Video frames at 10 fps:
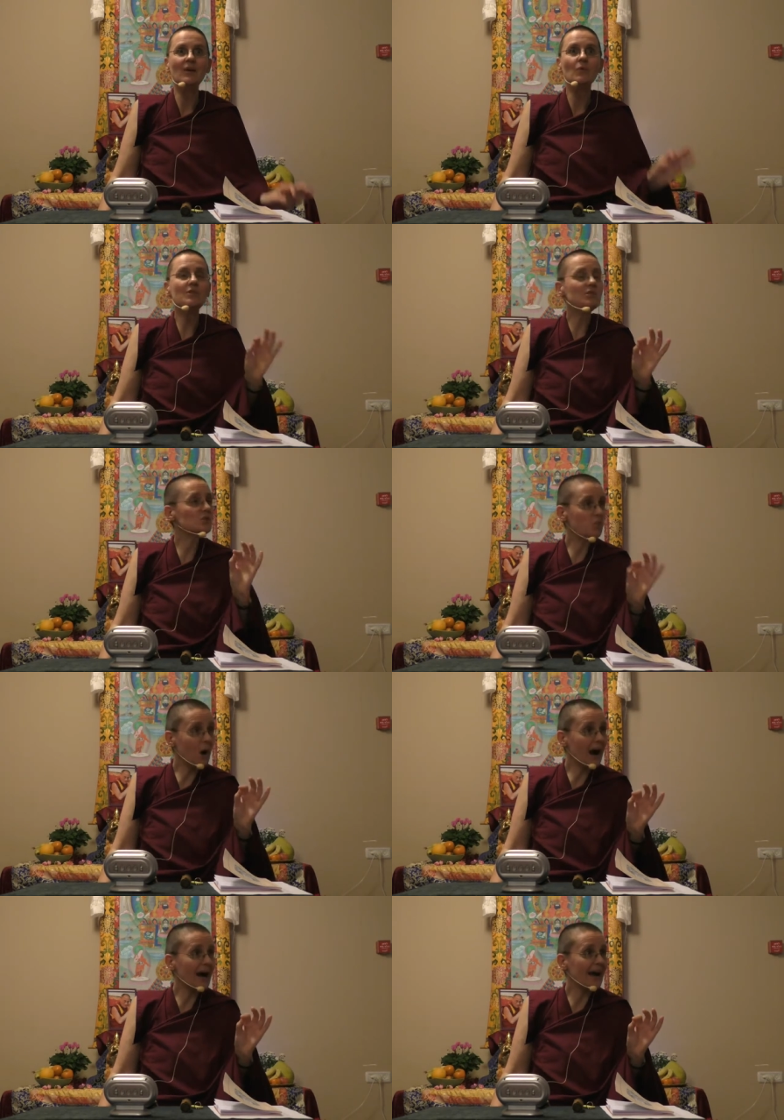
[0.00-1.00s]
Which is
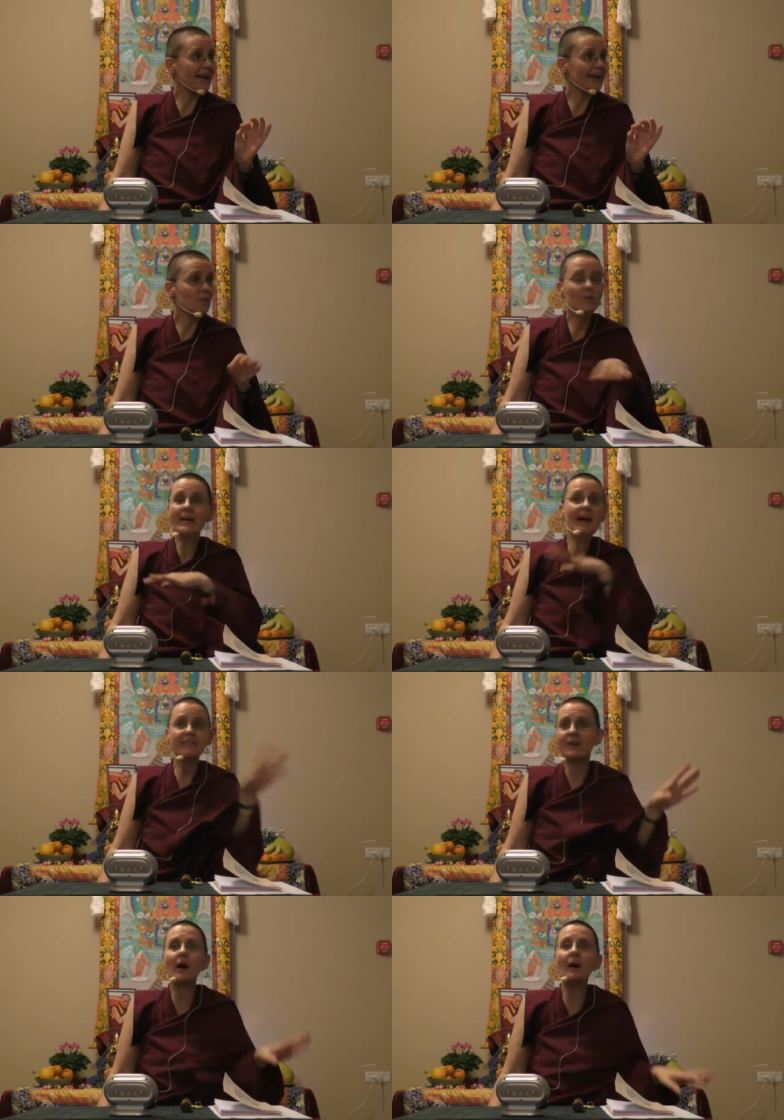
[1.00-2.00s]
why we
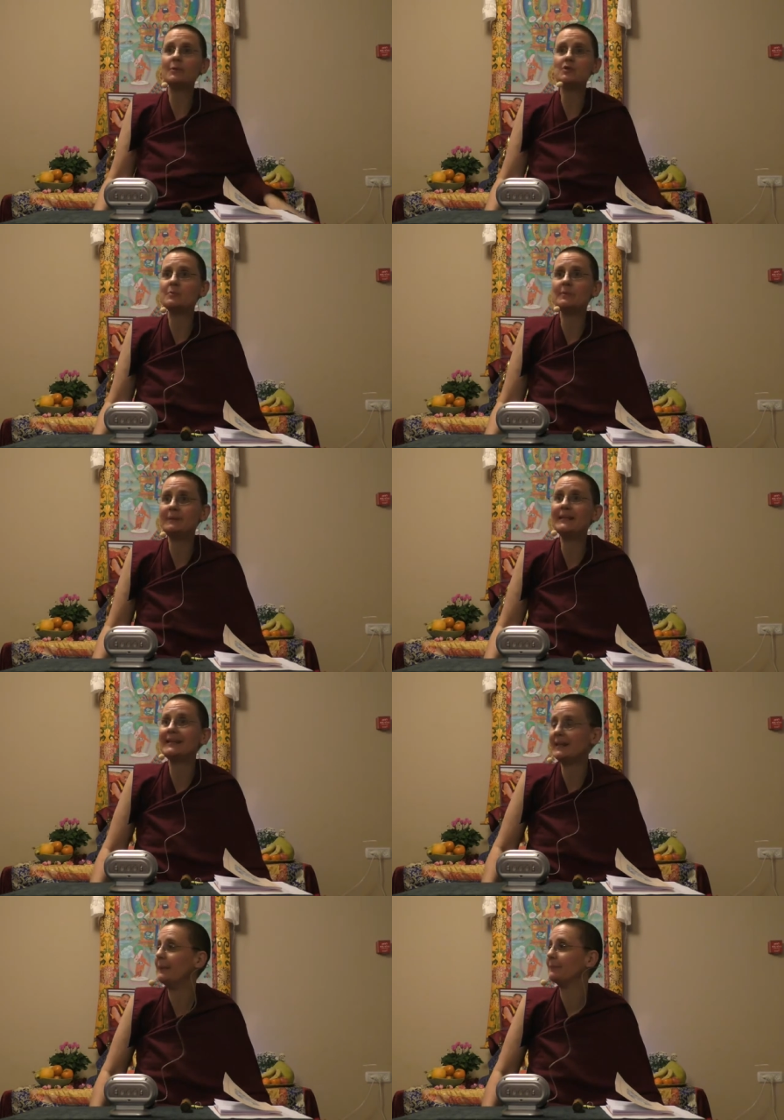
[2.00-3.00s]
have a karma to be
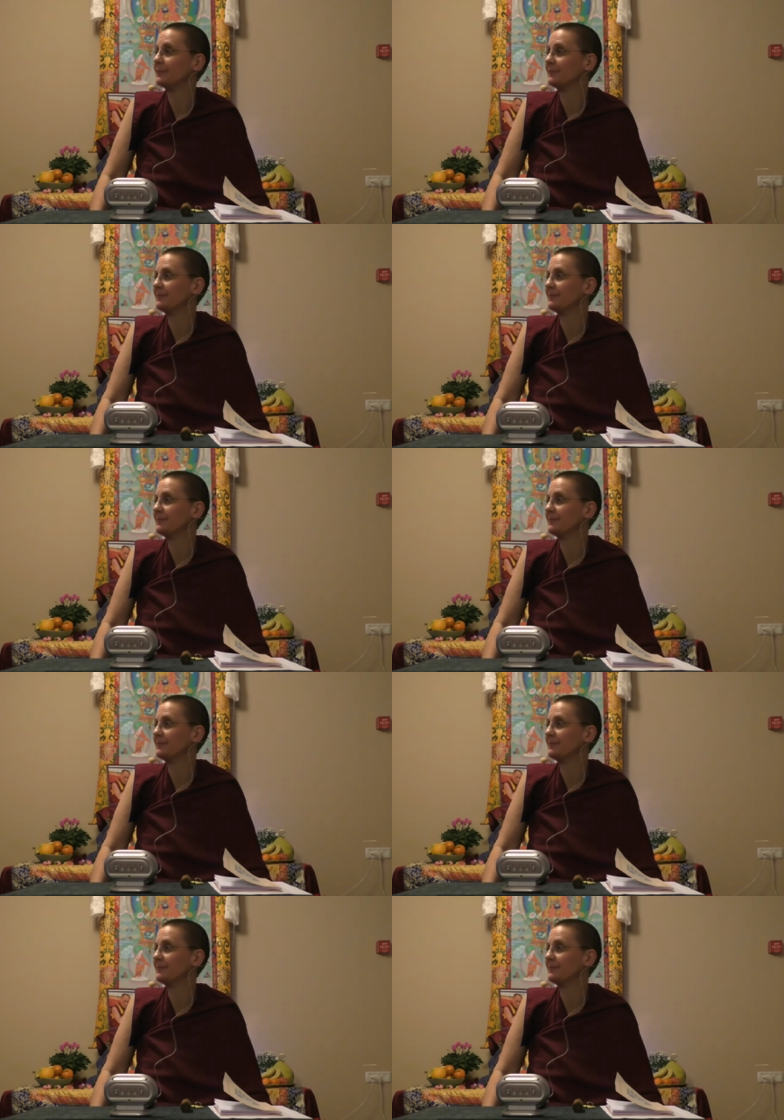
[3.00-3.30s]
beaten up.